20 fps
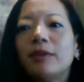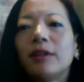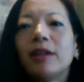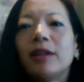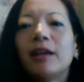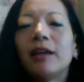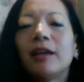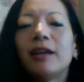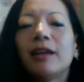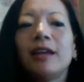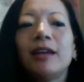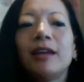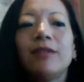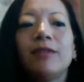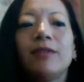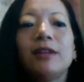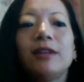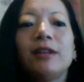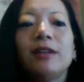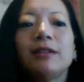
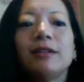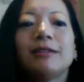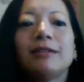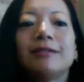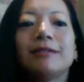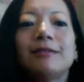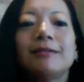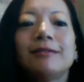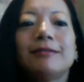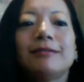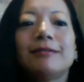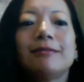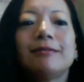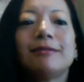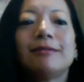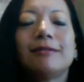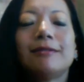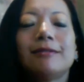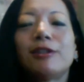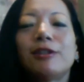even
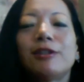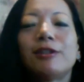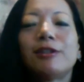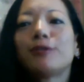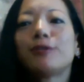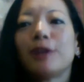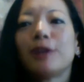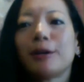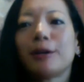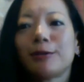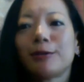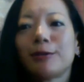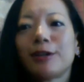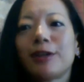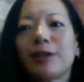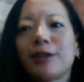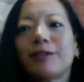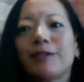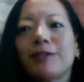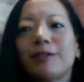Star Trek, which is
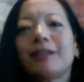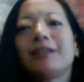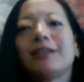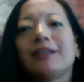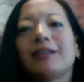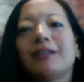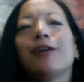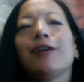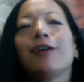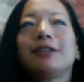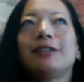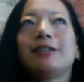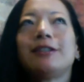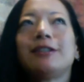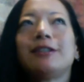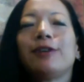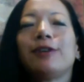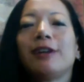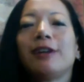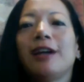obviously an entirely
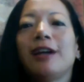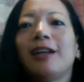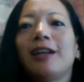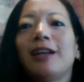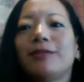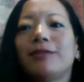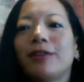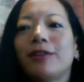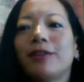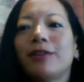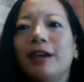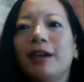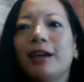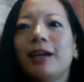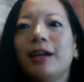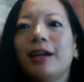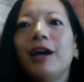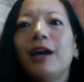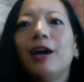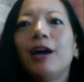different kind of a
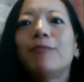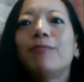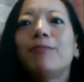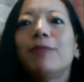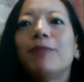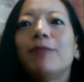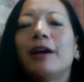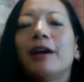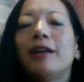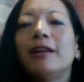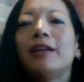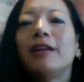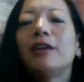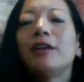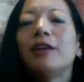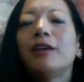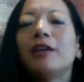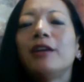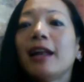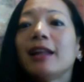thing, but
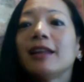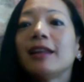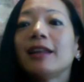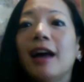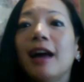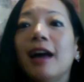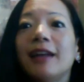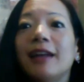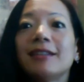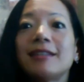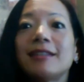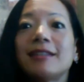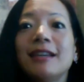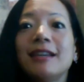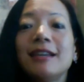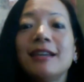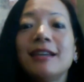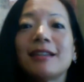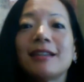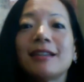had a lot of
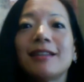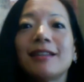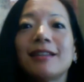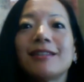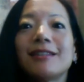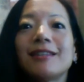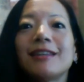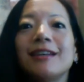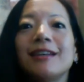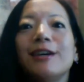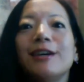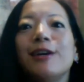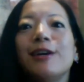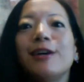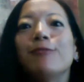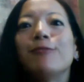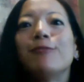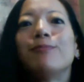seasons. Yeah.